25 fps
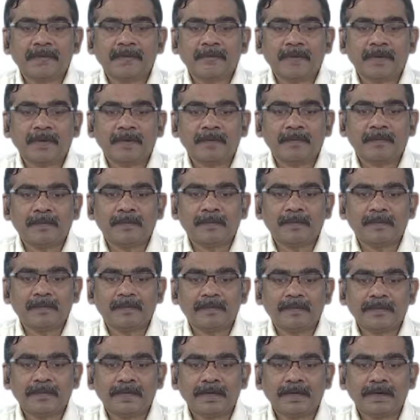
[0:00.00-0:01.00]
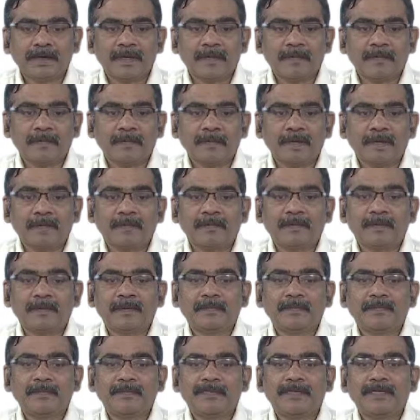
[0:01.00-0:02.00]
problems are
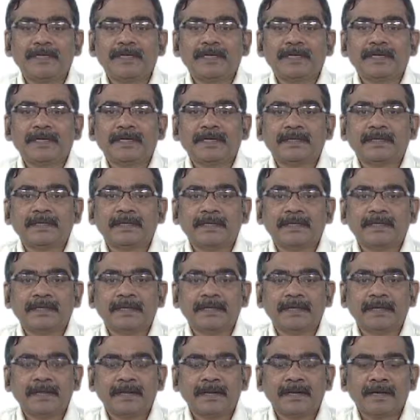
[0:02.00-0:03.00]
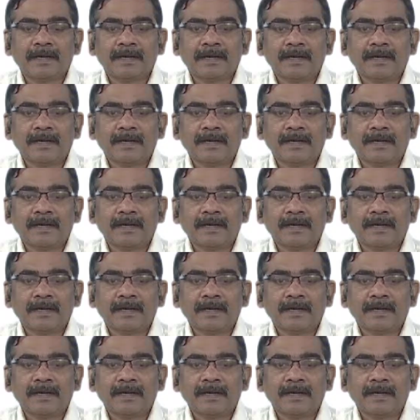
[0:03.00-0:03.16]
problems that are